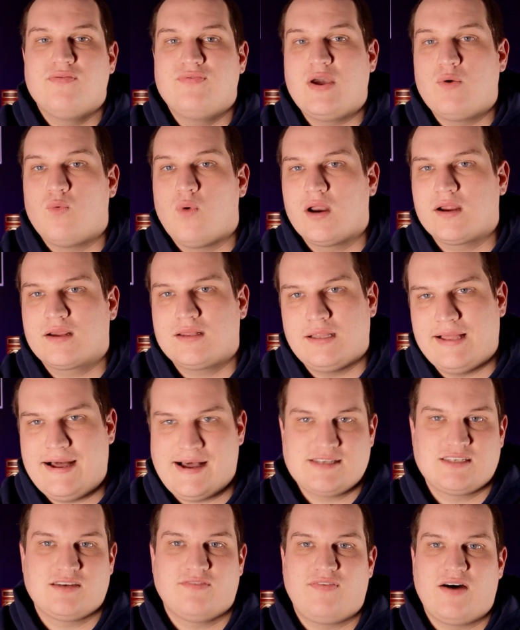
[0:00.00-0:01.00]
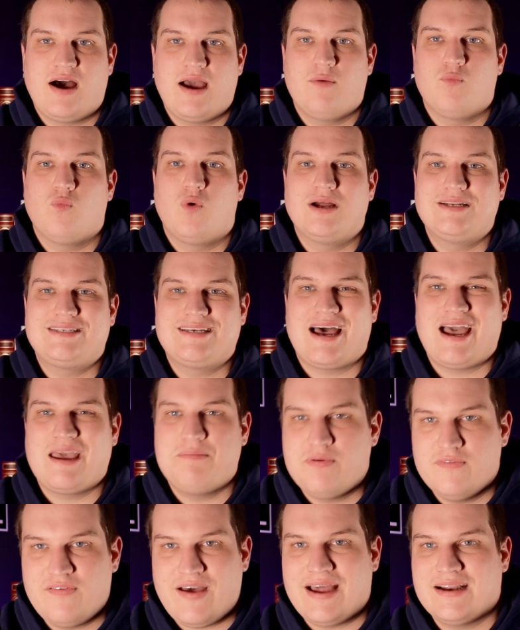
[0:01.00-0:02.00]
They want to classify what
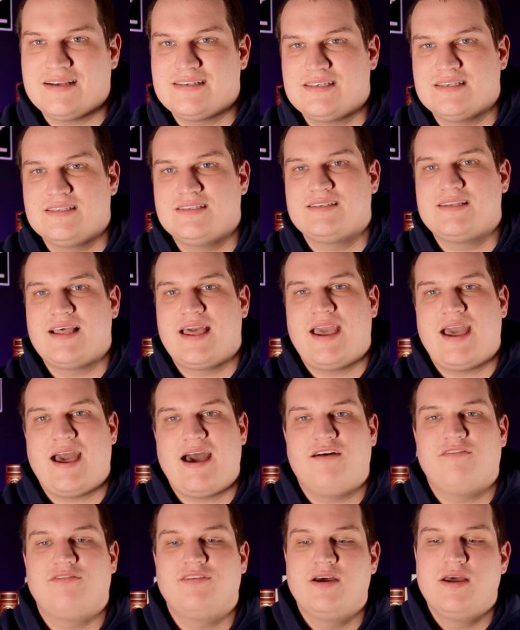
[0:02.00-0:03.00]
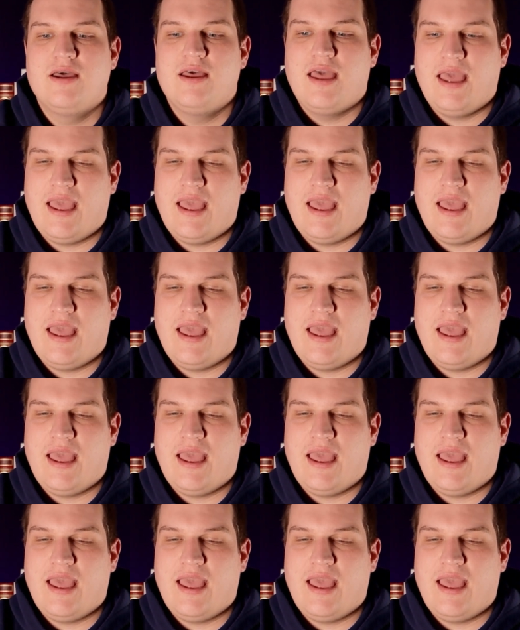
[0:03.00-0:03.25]
type of Addison's they have